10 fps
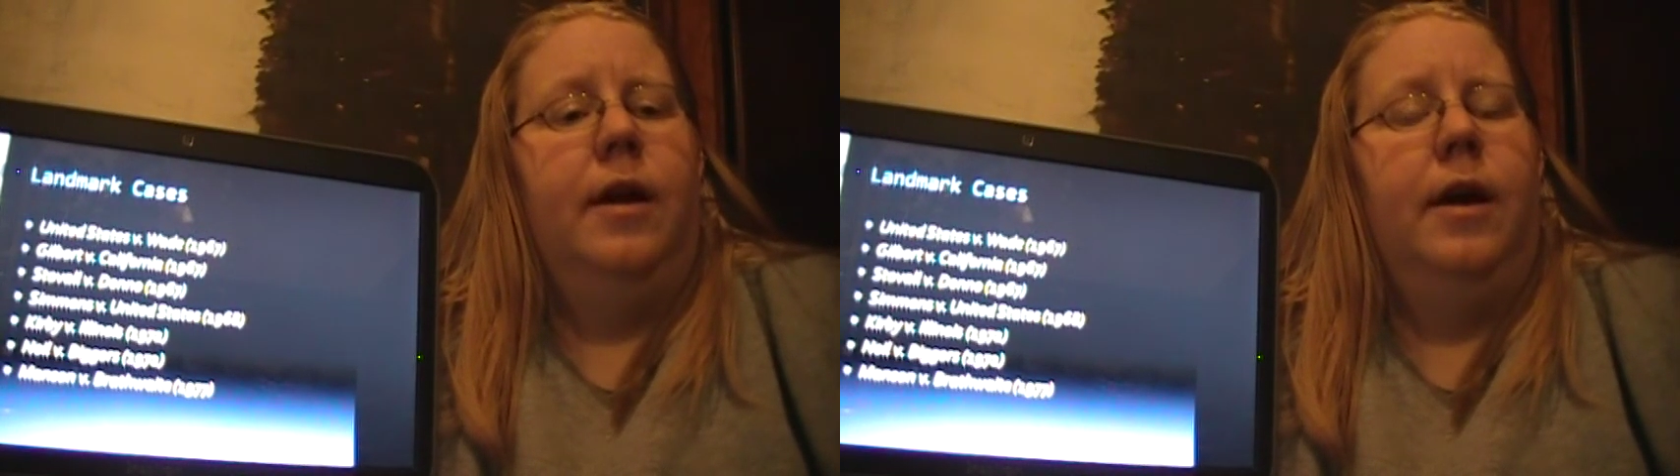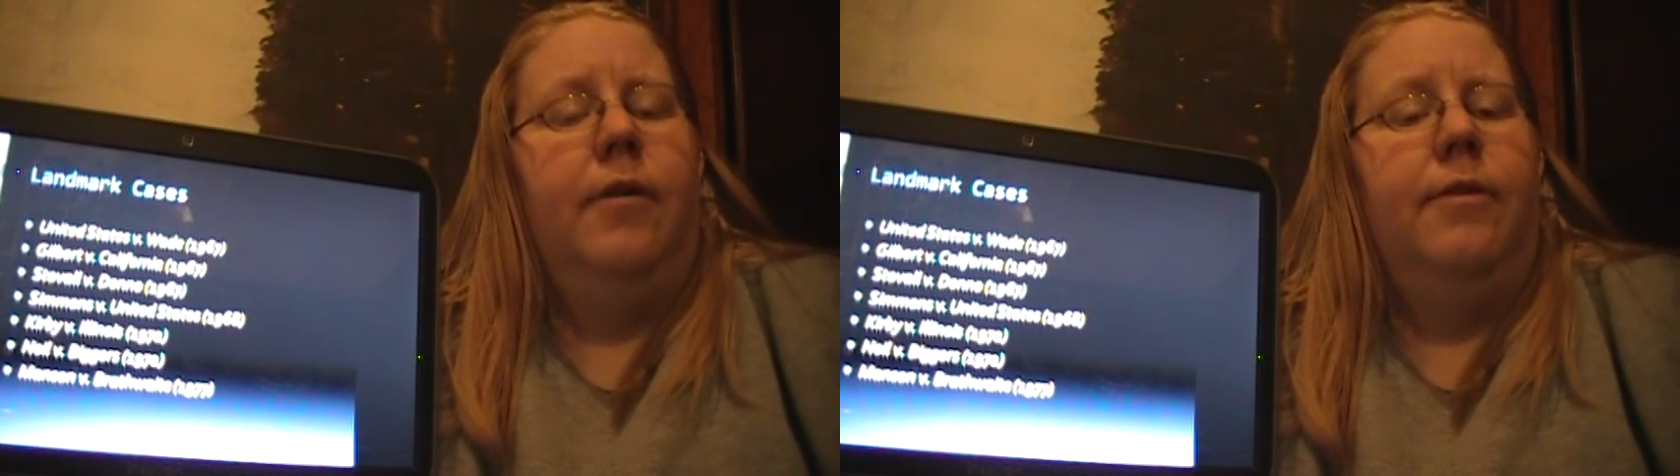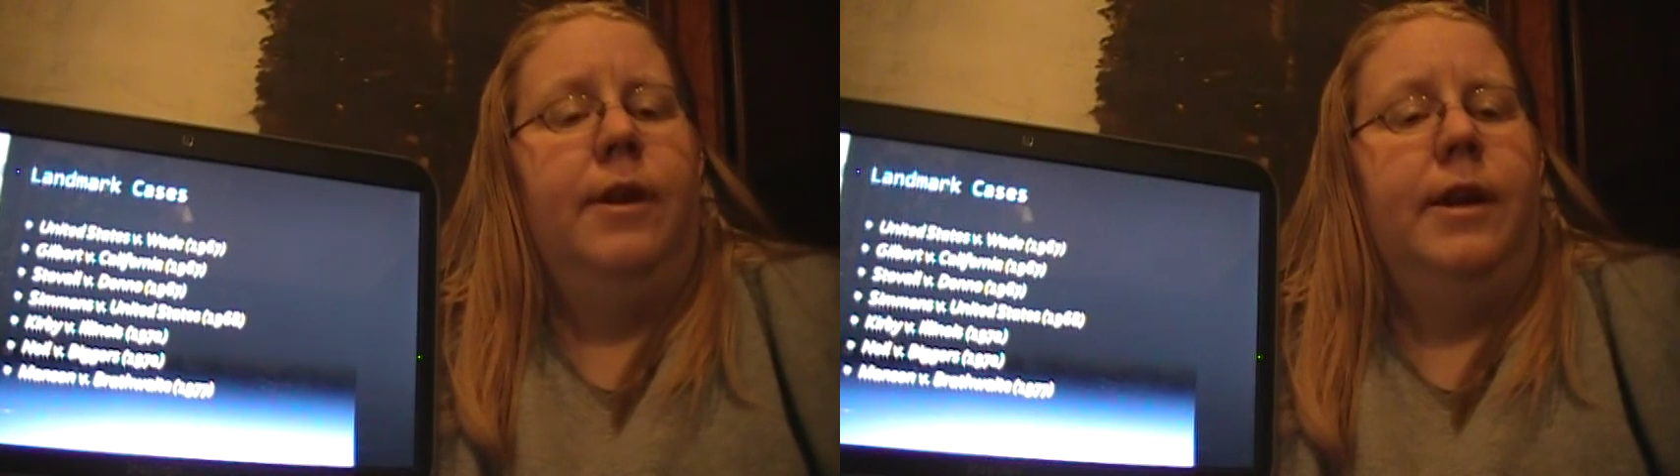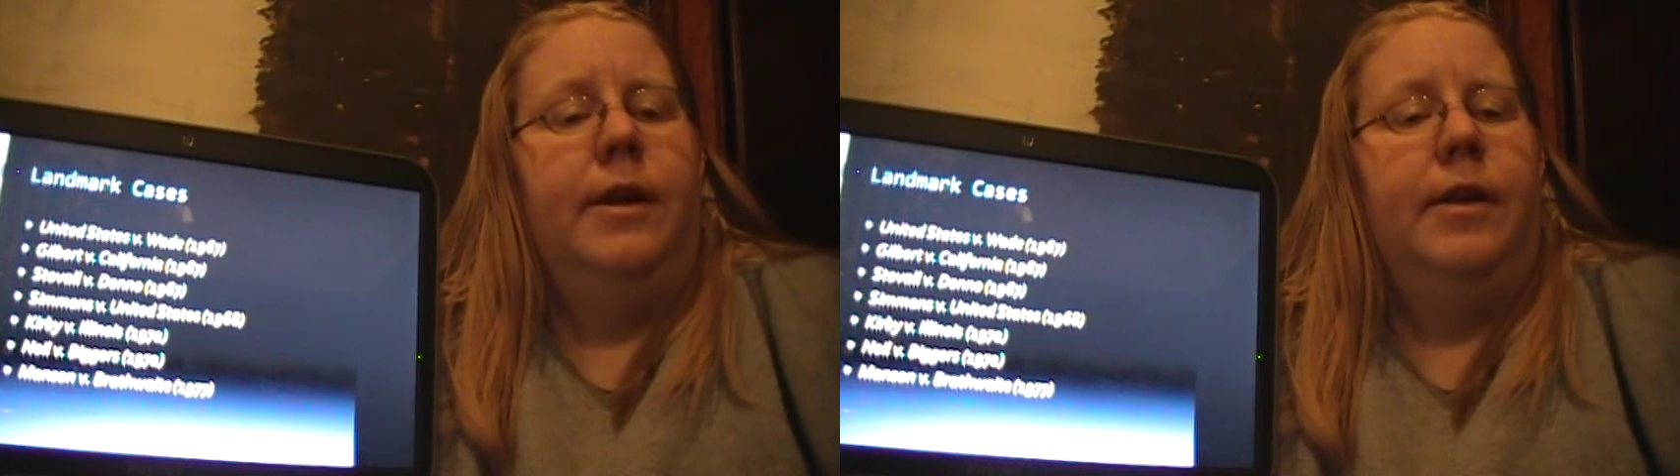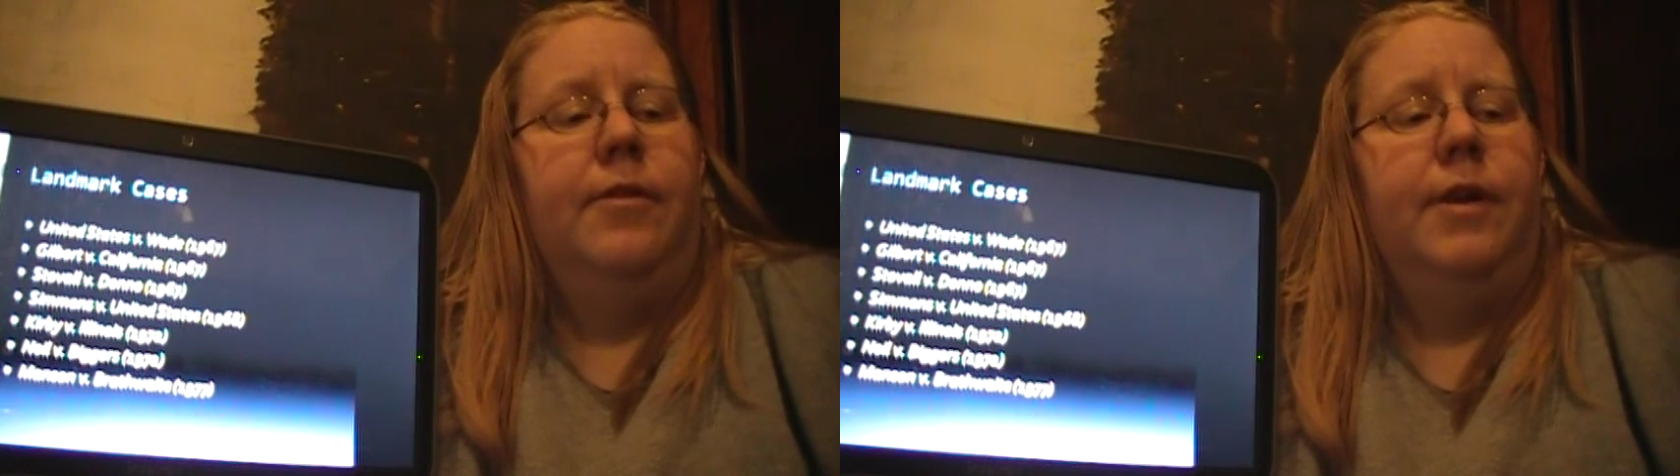an
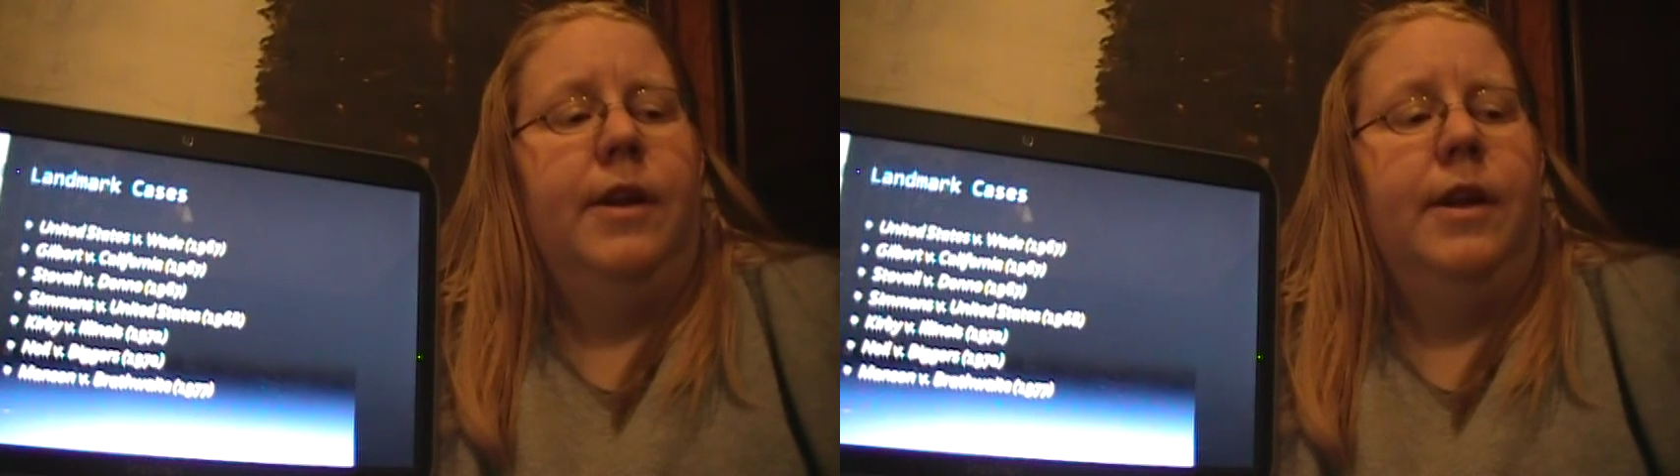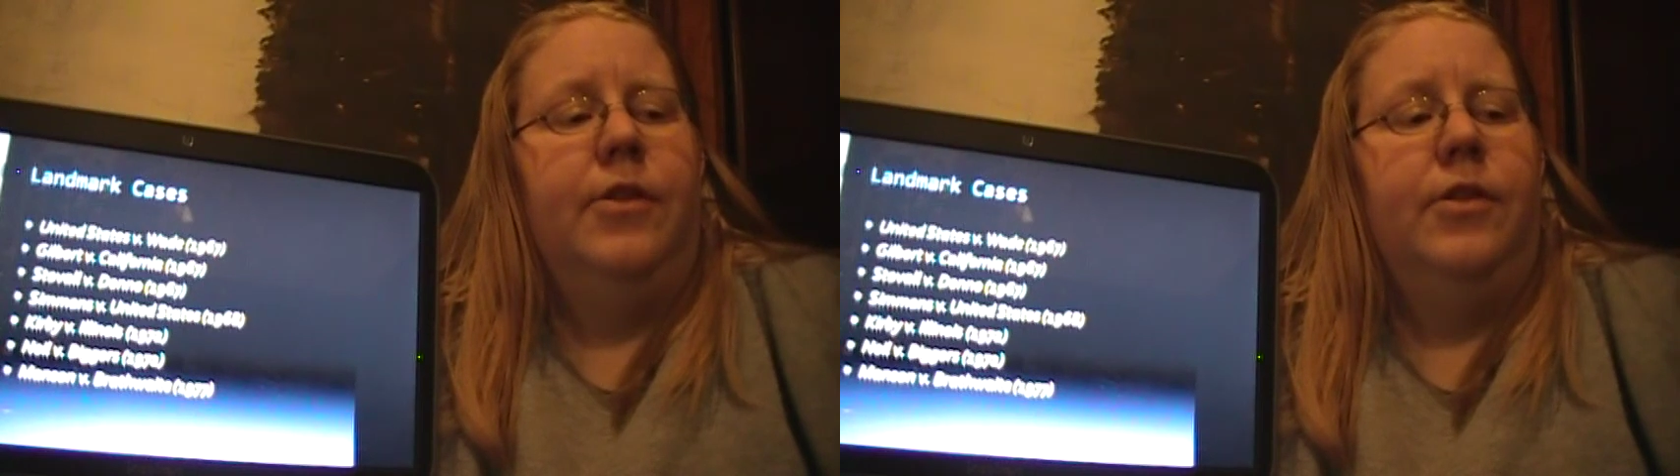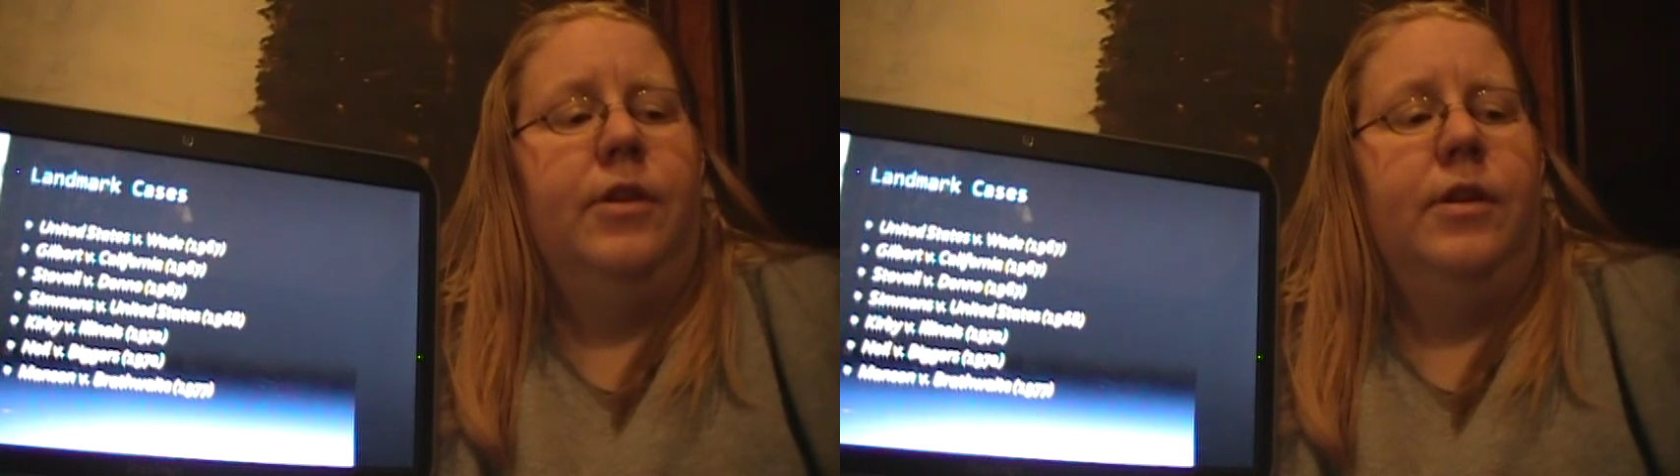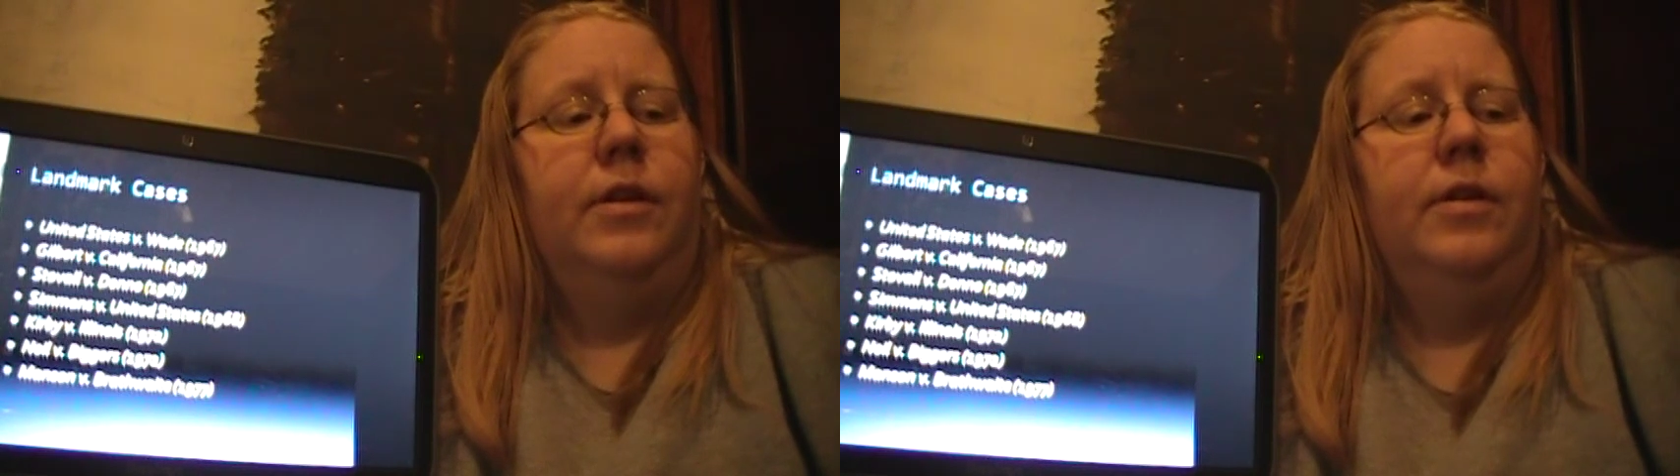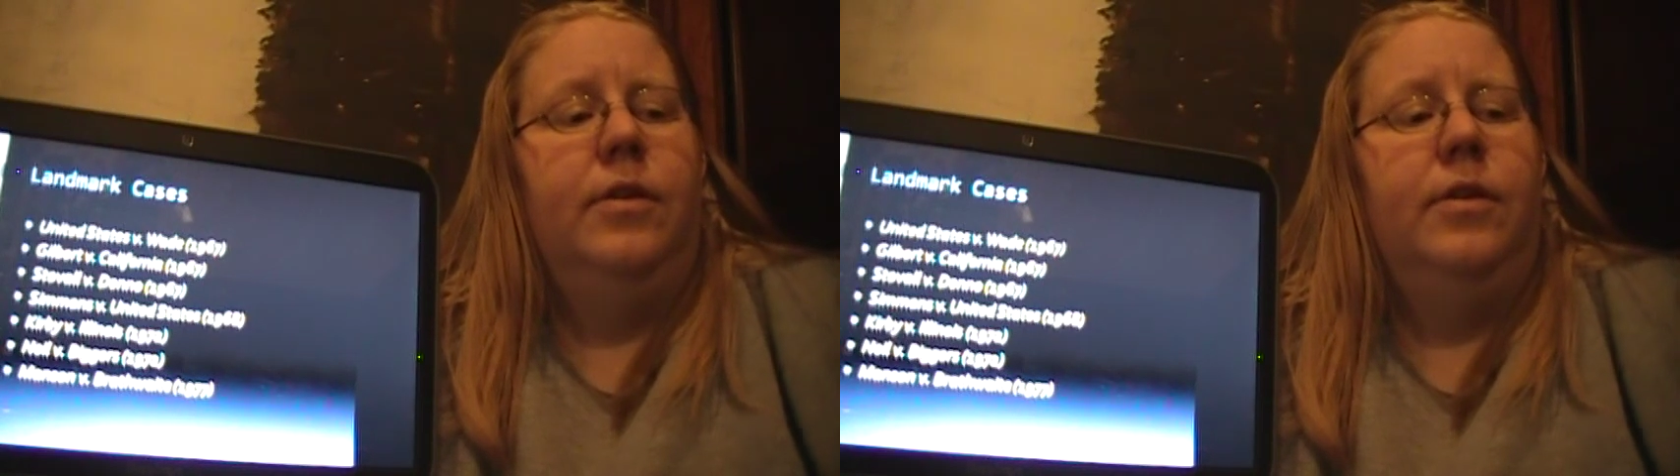identification